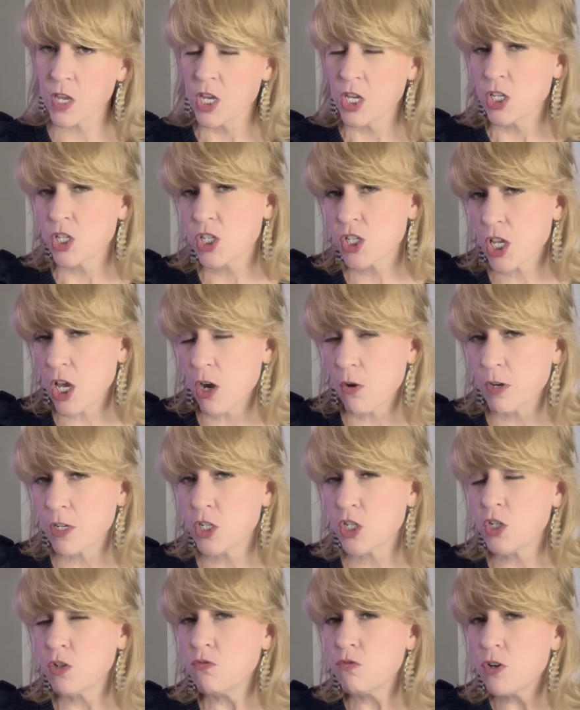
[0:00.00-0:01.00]
So as
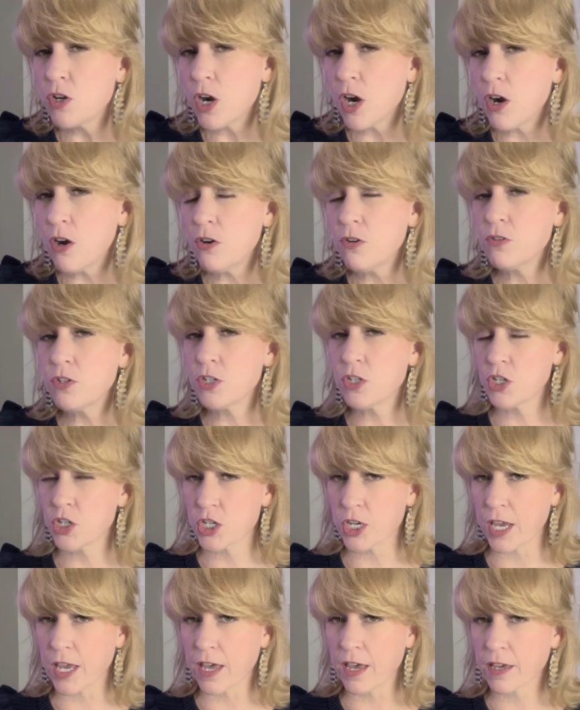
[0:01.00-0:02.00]
you go to
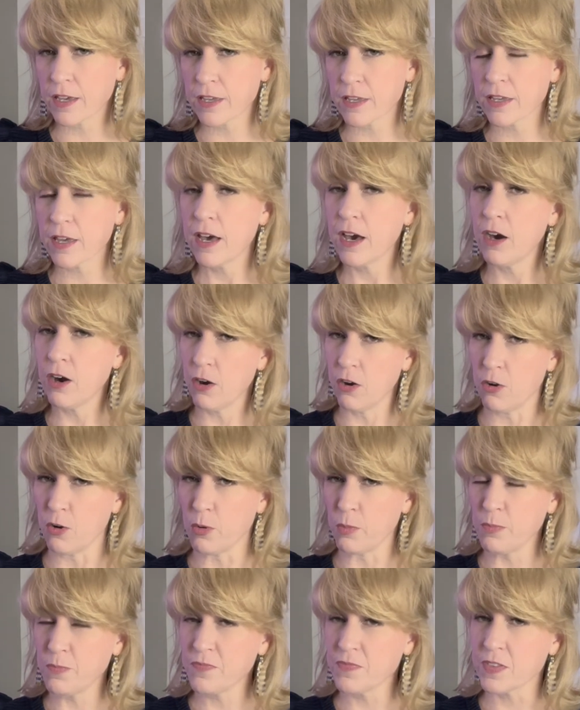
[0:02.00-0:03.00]
check a
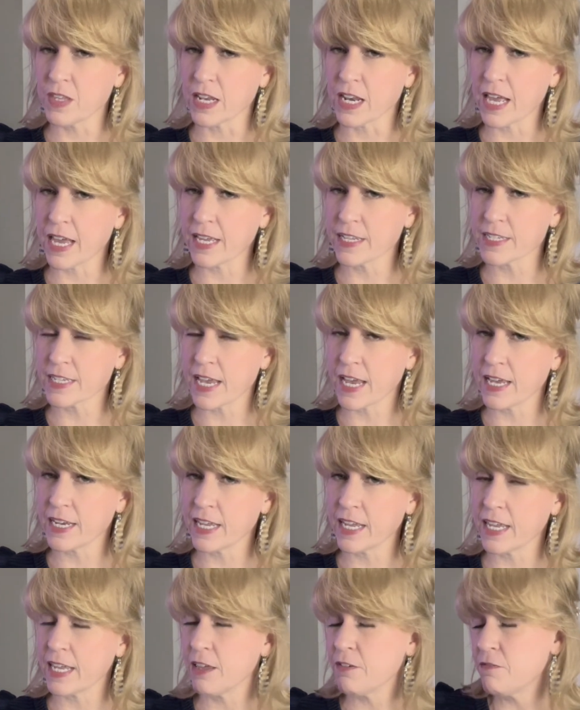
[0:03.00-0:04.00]
home that has had
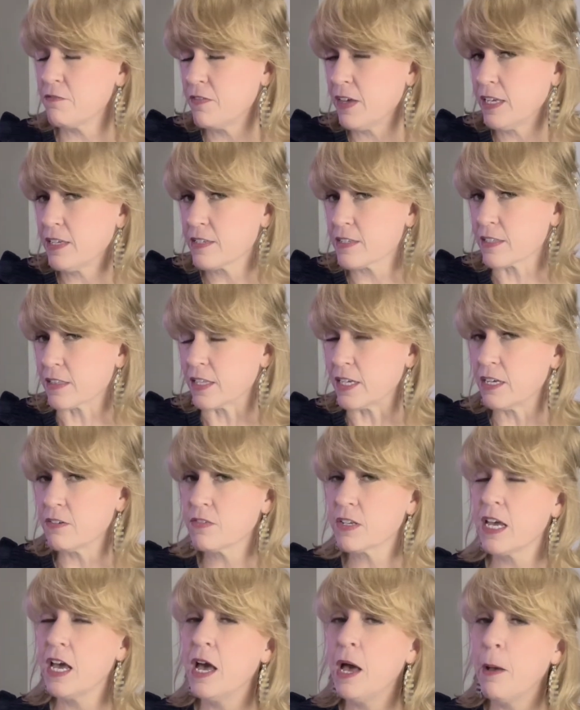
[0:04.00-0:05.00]
a facelift,
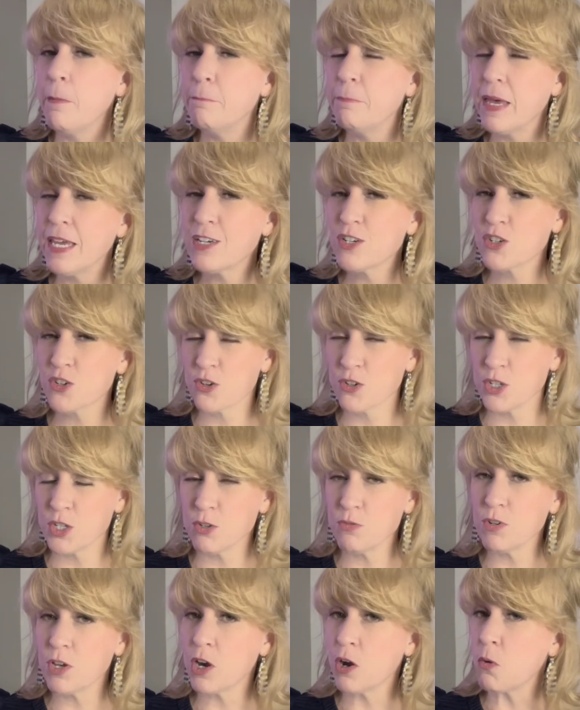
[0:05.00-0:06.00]
make sure you
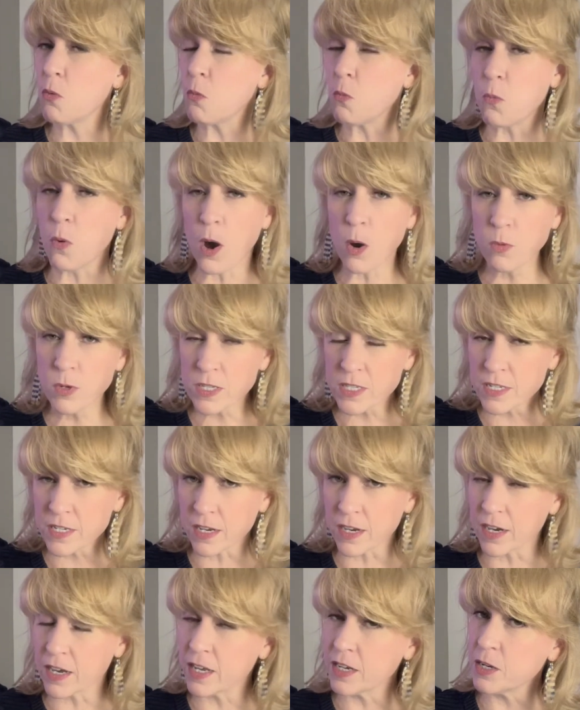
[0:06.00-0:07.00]
know what was
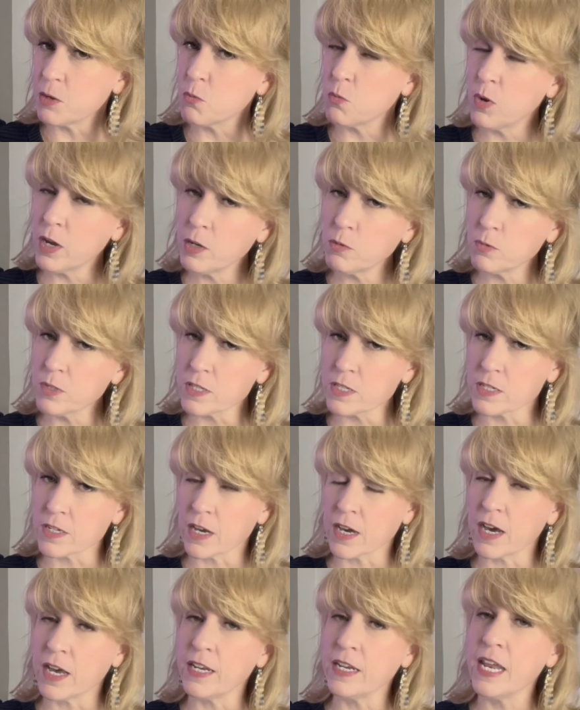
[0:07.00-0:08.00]
done, when was
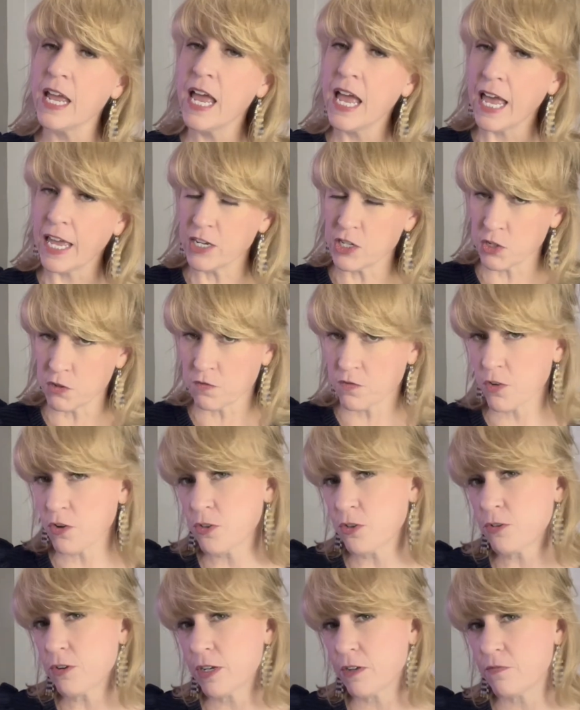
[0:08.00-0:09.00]
done, and do
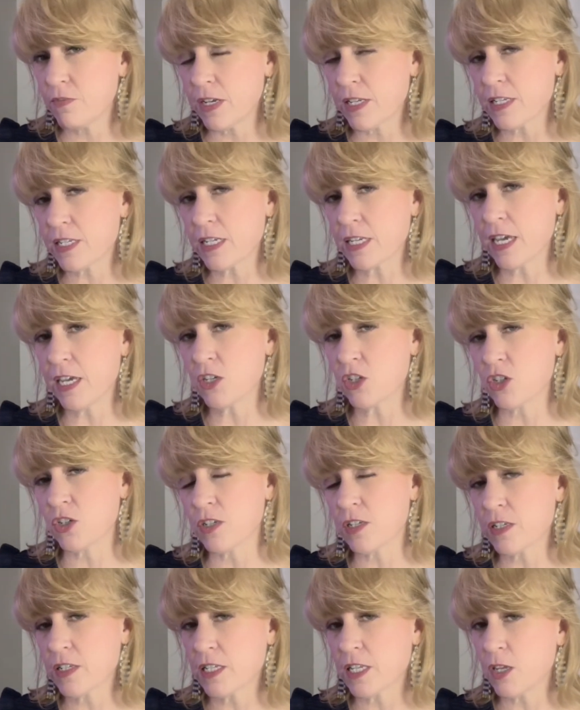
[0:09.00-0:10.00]
further investigation to
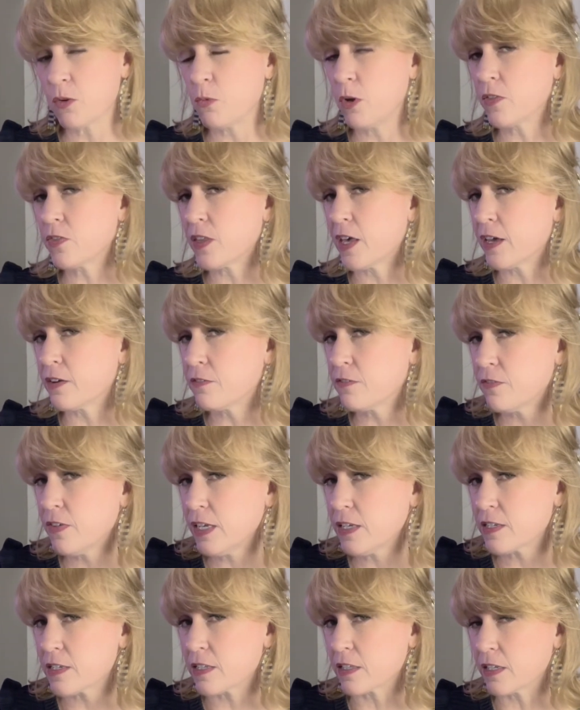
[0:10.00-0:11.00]
see what that
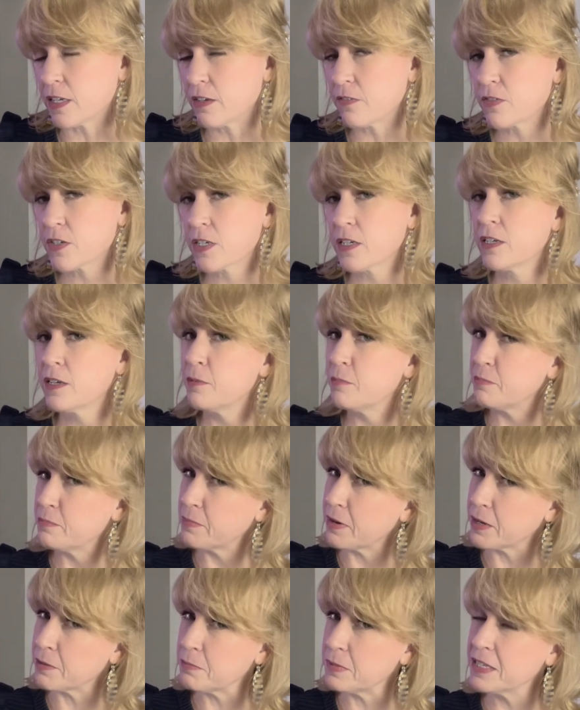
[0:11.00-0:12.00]
facelift might be